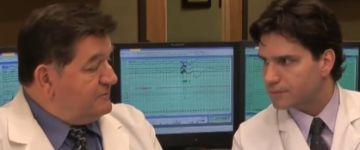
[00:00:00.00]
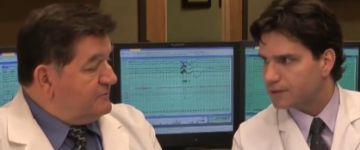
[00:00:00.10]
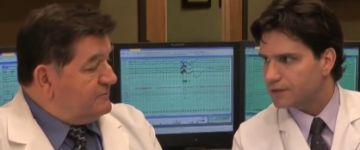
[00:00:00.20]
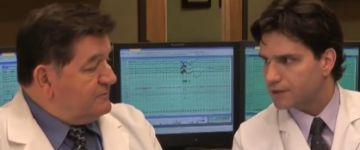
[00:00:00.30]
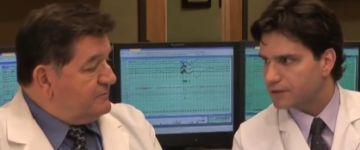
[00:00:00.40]

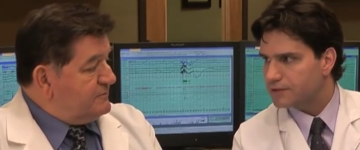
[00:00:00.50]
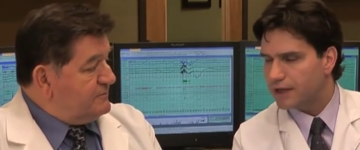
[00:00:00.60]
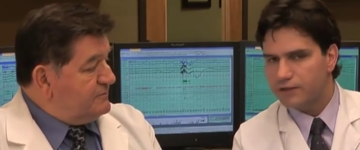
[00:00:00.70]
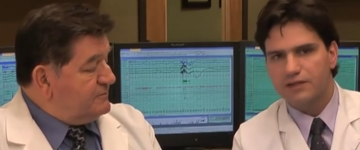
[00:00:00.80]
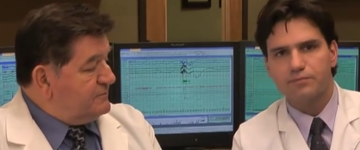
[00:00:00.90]
Speaker 1: that can
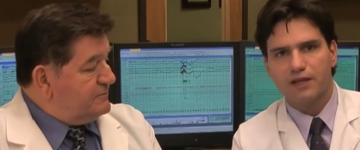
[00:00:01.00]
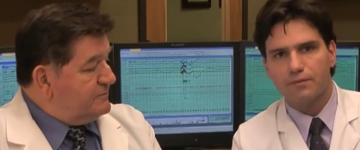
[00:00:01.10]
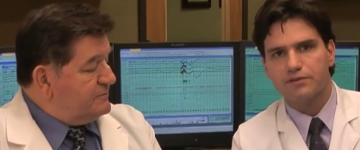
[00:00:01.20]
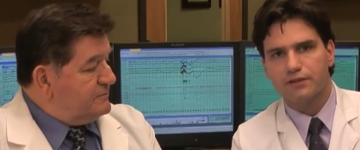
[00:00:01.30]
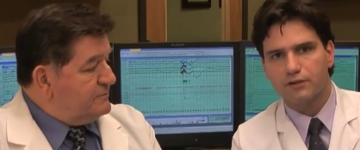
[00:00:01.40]
sound
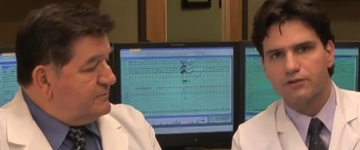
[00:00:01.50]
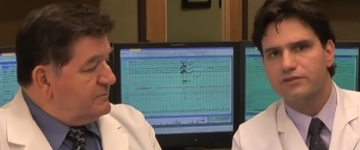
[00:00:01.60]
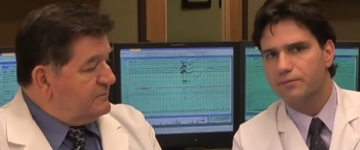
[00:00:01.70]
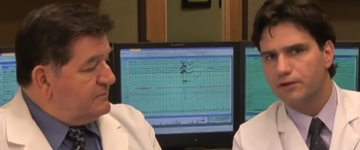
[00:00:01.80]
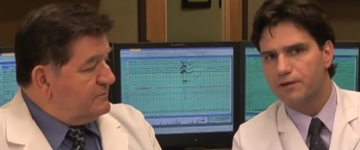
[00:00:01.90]
sometimes a little
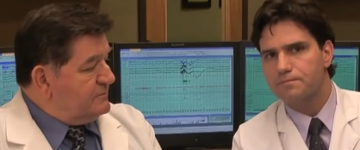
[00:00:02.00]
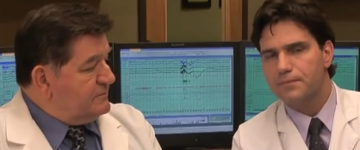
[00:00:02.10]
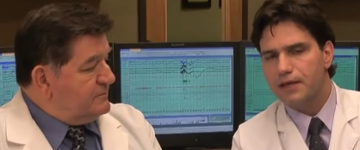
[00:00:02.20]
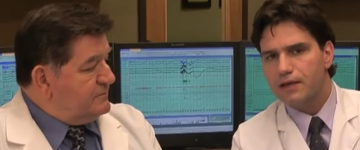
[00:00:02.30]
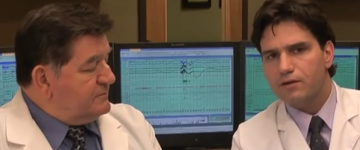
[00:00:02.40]
similar.
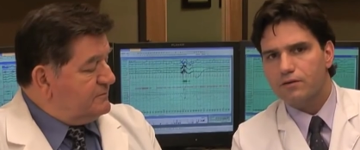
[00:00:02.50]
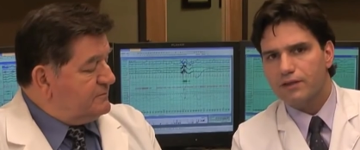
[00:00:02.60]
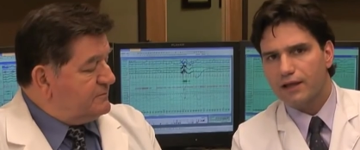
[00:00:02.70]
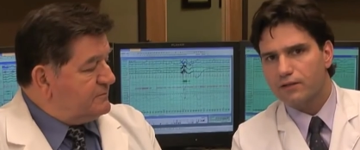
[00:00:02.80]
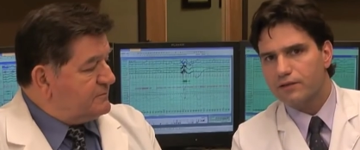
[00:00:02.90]

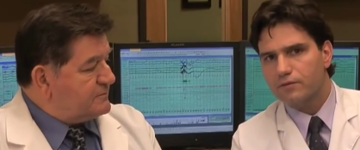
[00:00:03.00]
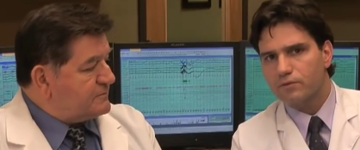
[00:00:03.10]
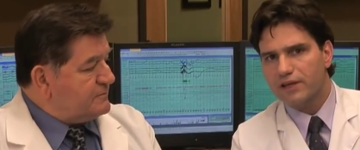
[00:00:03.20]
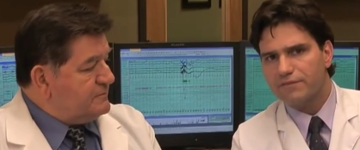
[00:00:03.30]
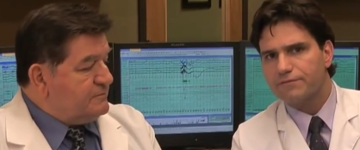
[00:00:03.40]
Now,
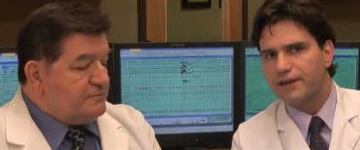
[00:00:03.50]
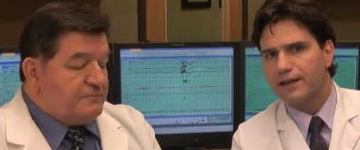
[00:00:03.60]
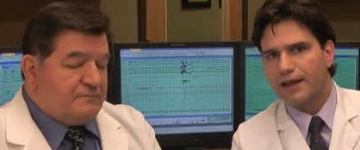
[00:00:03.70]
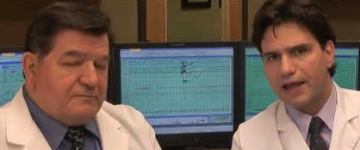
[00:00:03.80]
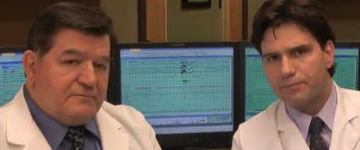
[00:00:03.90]
if
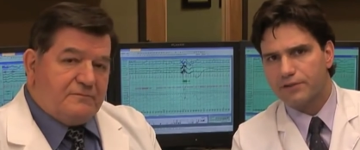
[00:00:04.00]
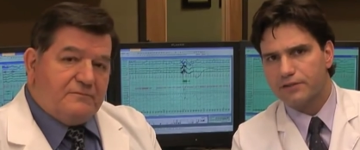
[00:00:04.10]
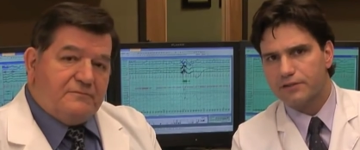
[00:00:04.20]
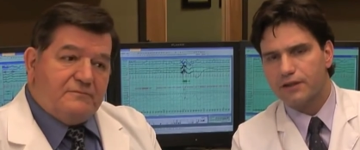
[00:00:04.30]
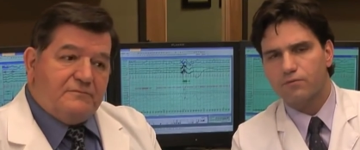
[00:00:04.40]
that
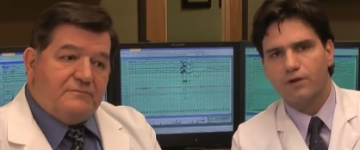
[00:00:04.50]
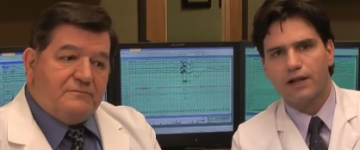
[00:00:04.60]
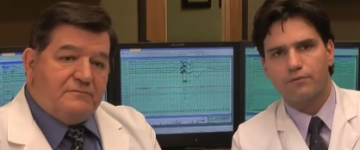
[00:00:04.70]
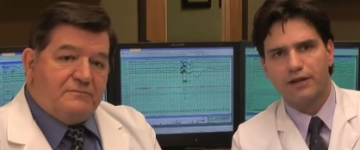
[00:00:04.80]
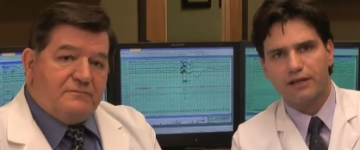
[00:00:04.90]
happens, what
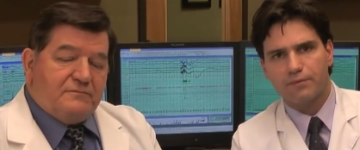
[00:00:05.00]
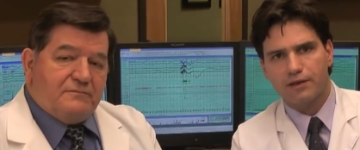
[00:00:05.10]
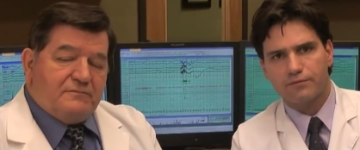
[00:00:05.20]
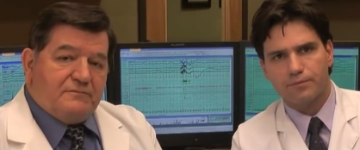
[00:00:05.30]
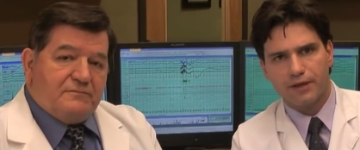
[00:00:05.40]
I
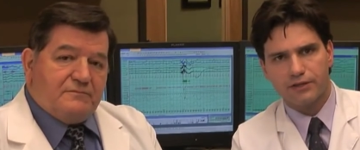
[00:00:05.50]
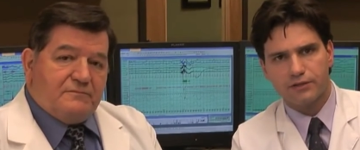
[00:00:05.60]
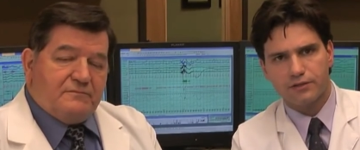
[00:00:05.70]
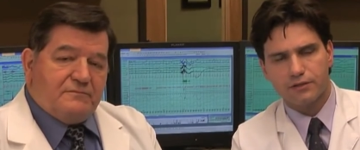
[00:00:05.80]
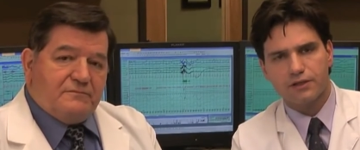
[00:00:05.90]
recommend for
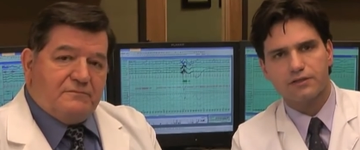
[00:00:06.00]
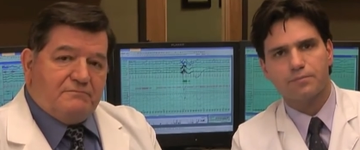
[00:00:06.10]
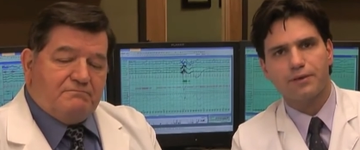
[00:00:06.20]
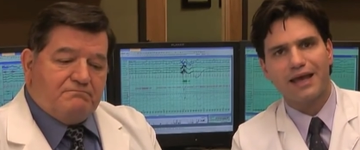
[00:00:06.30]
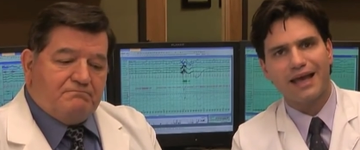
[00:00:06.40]
patients is
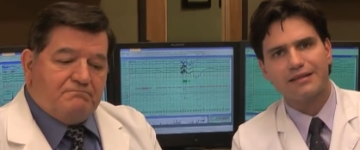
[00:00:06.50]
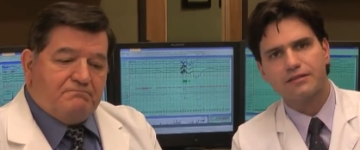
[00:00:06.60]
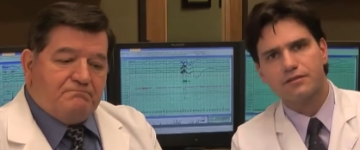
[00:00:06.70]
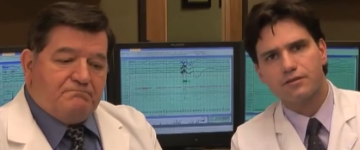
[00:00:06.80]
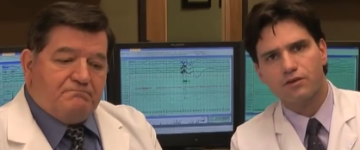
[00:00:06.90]
to
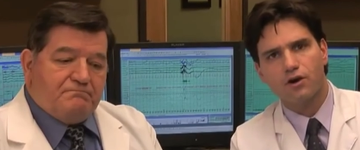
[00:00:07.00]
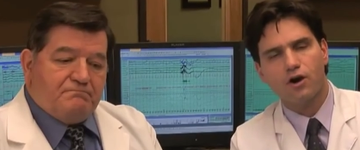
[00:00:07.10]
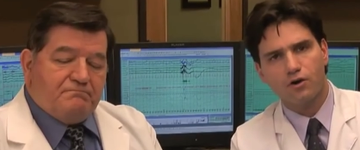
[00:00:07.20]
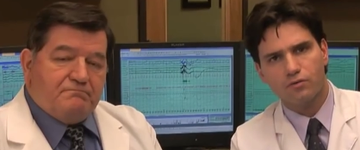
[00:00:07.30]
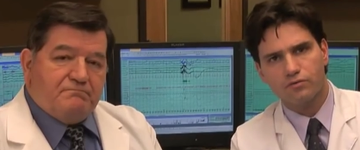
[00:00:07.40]
pass the
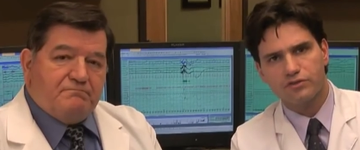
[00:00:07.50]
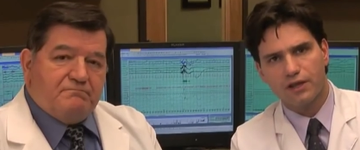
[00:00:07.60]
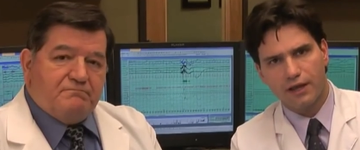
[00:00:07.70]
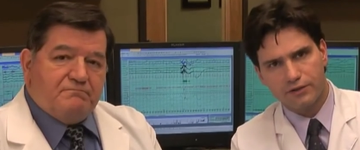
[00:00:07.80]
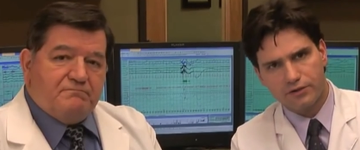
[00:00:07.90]

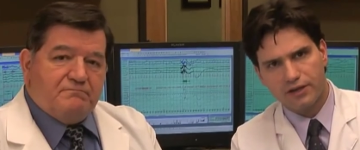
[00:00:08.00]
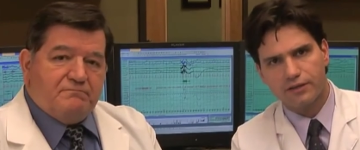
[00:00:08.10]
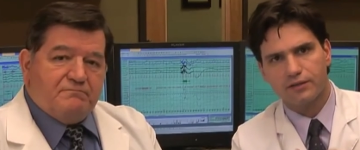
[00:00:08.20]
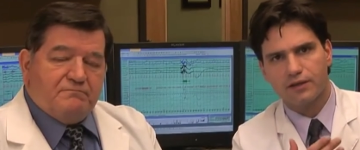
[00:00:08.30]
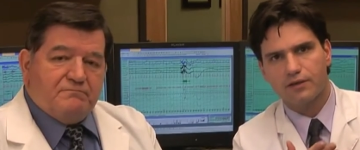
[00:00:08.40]
hose
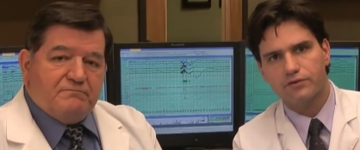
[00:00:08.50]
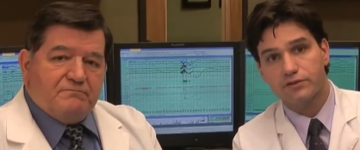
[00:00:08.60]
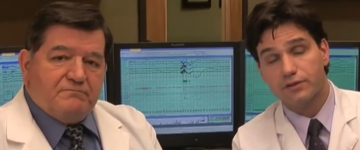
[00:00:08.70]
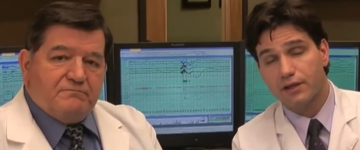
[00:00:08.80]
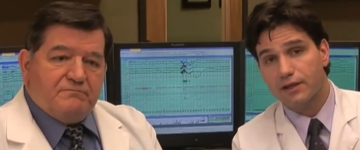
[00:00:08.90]
underneath the
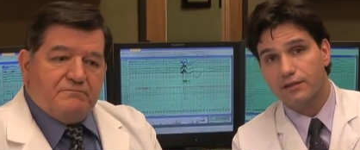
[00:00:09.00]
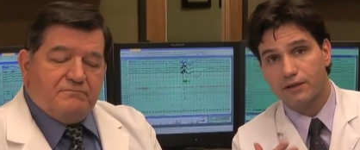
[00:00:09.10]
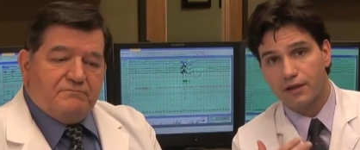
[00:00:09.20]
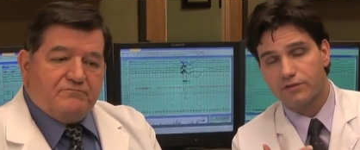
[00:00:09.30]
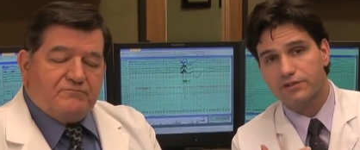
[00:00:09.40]
covers. The
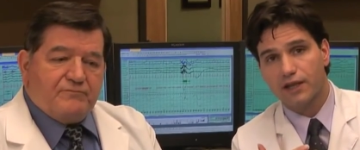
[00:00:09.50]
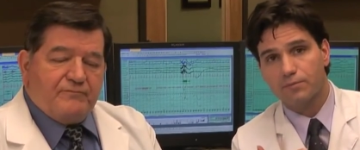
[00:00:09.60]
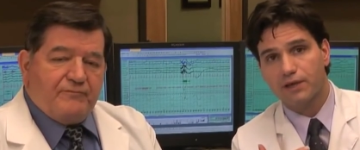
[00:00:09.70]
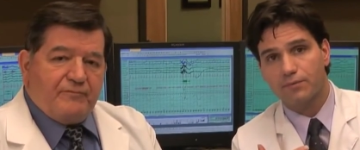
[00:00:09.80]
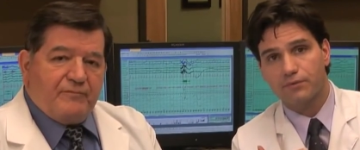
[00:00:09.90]
covers
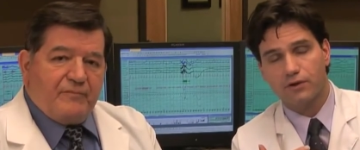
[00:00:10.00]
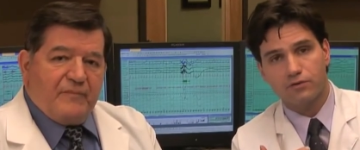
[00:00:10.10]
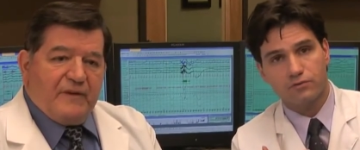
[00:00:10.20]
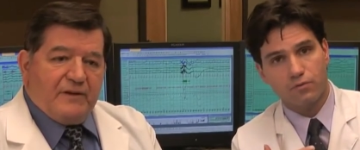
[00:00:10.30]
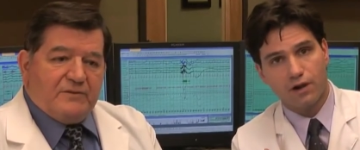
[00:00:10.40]
help keep the
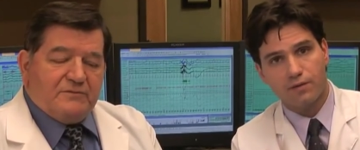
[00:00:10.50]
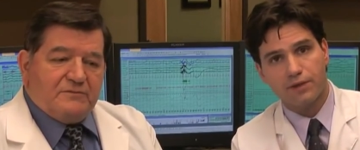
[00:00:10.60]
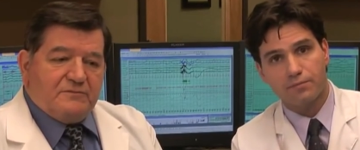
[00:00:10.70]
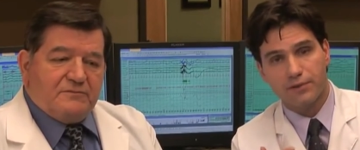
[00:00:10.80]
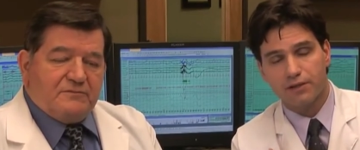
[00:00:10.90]
hose
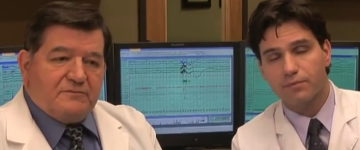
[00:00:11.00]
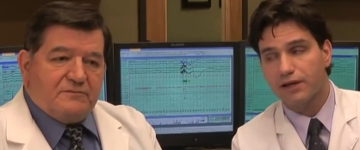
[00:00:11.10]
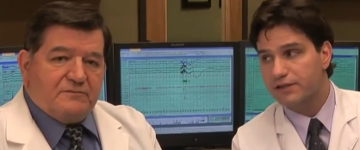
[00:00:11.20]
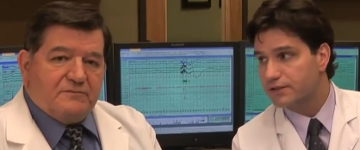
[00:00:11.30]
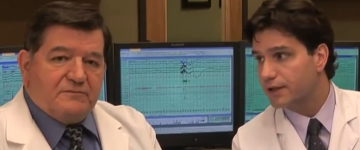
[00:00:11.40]
warm and
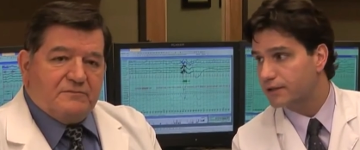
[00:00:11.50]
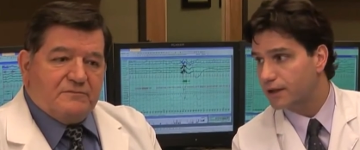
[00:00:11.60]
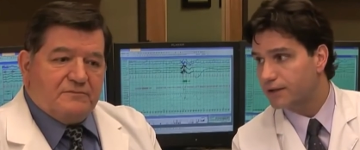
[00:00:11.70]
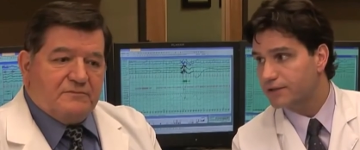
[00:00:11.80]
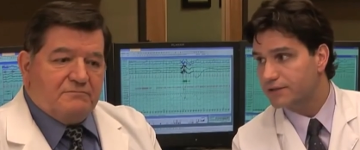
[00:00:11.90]
minimize that
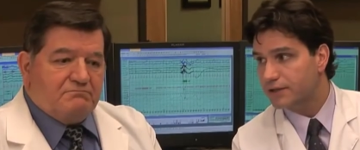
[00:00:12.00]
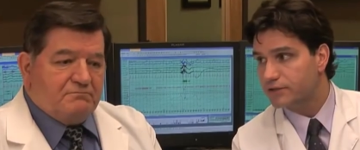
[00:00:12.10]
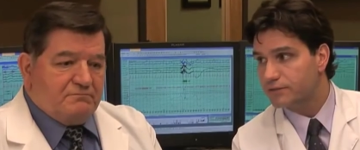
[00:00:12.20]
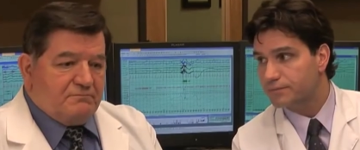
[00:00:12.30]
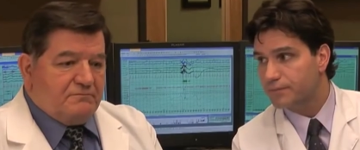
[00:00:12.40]

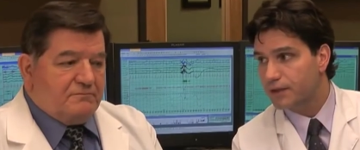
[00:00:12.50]
condensation.